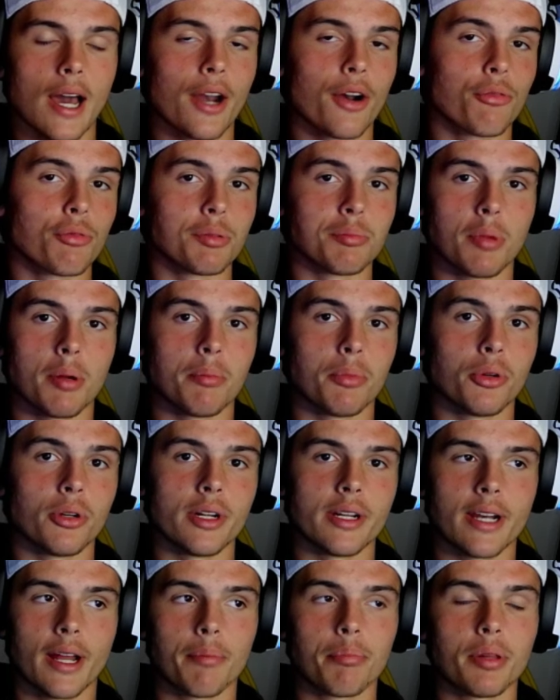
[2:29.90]
I don't
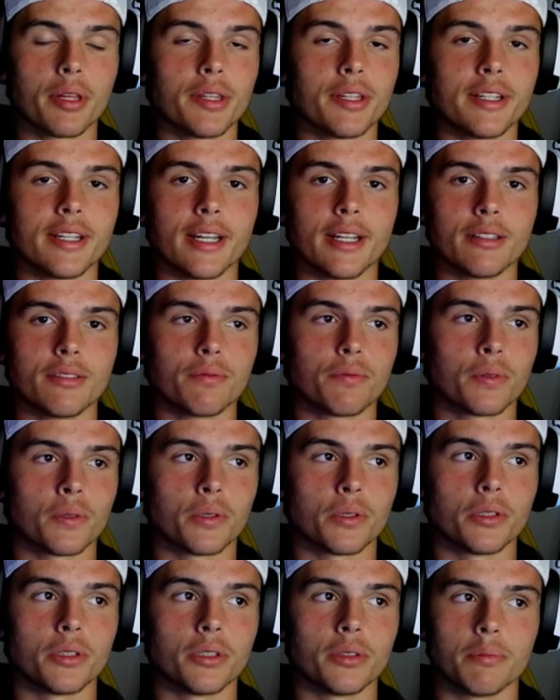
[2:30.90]
remember, and I played the game
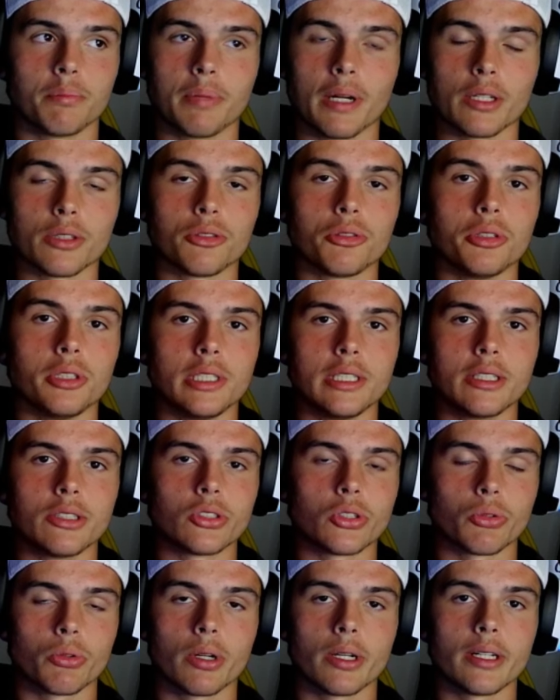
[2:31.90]
for about two
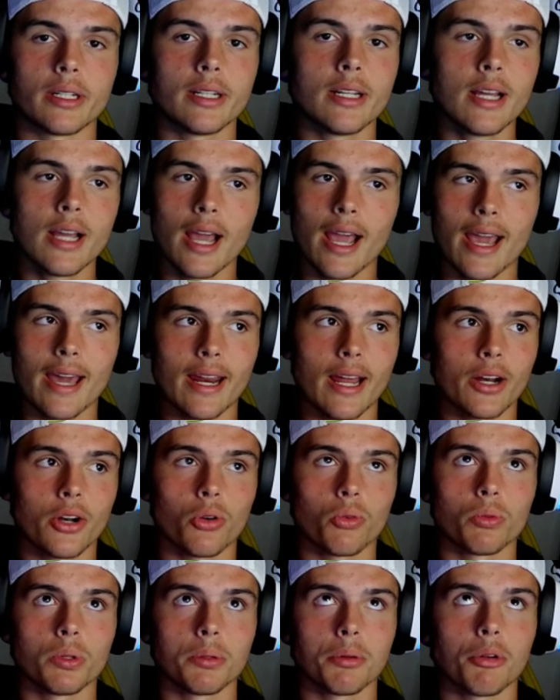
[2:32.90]
years already, and
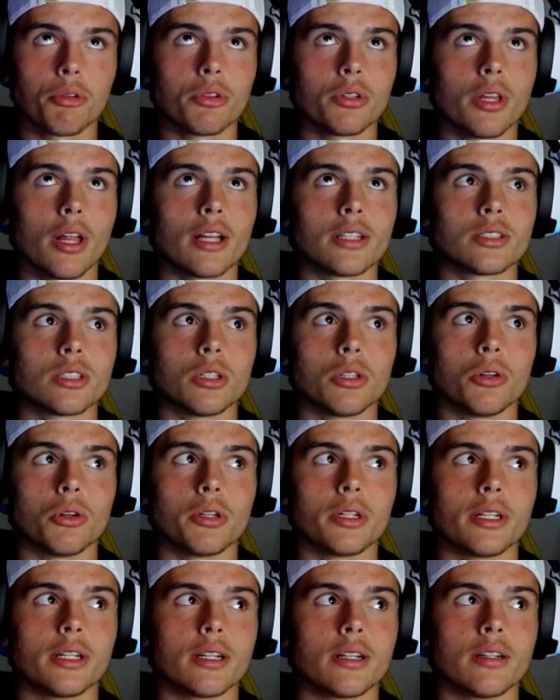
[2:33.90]
I don't remember the last
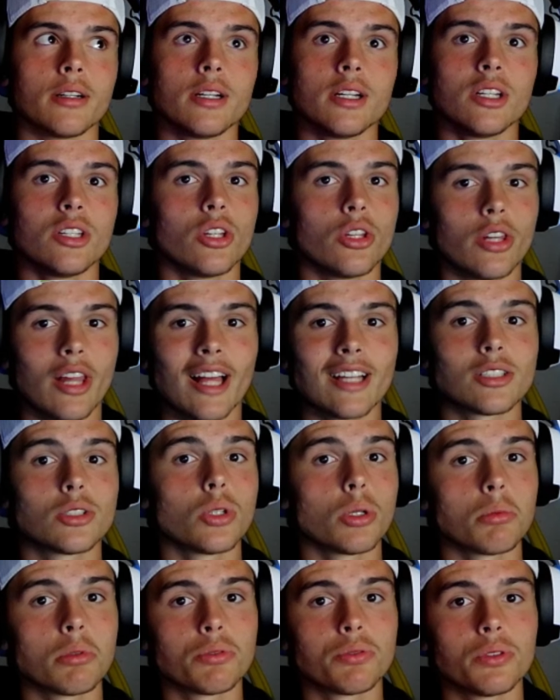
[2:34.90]
Alohia. The
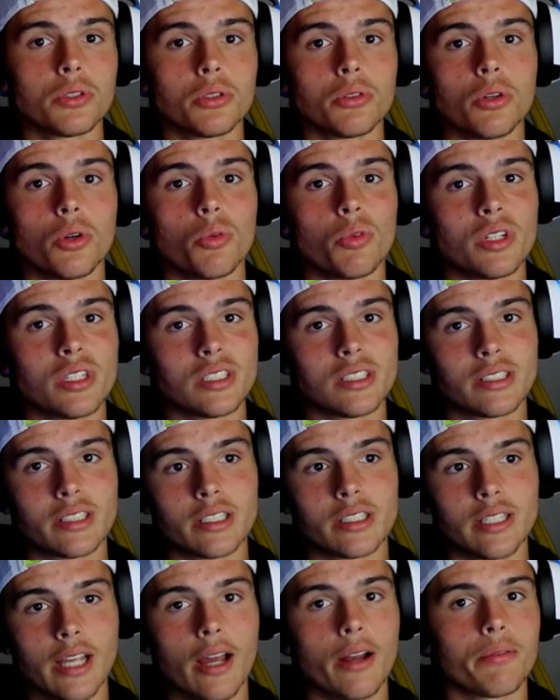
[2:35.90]
last normal fruit
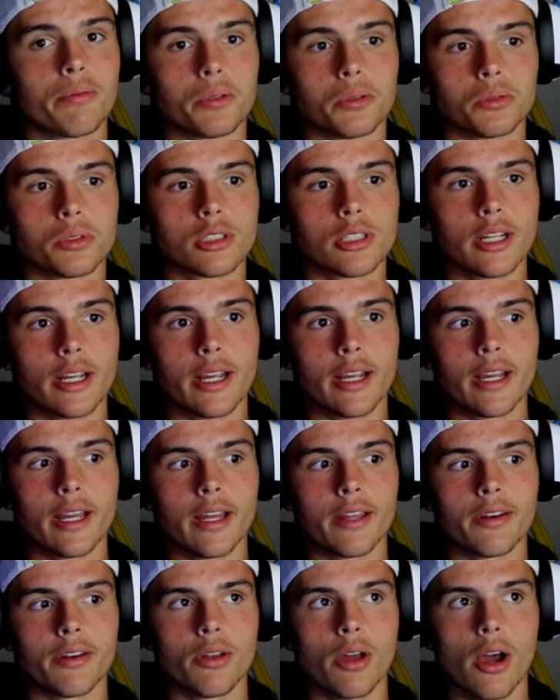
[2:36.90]
was the sound fruit,
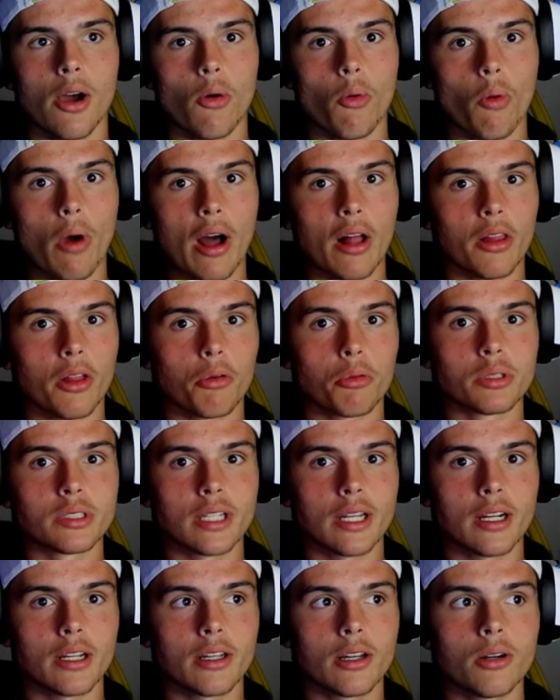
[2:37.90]
and how long
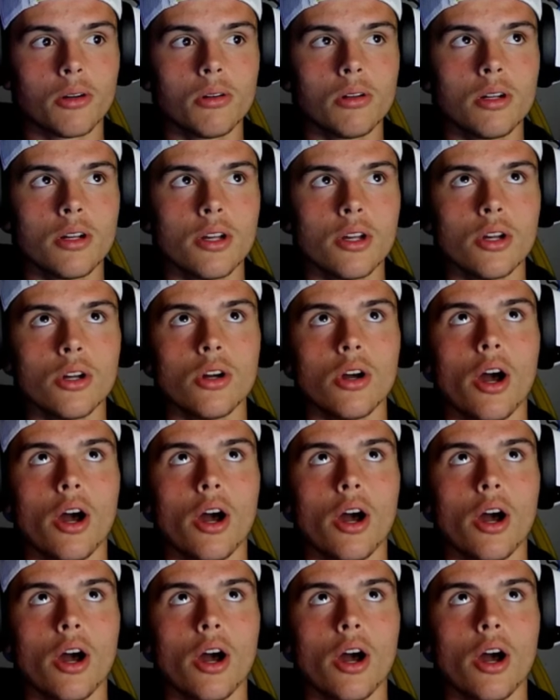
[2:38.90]
was that ago?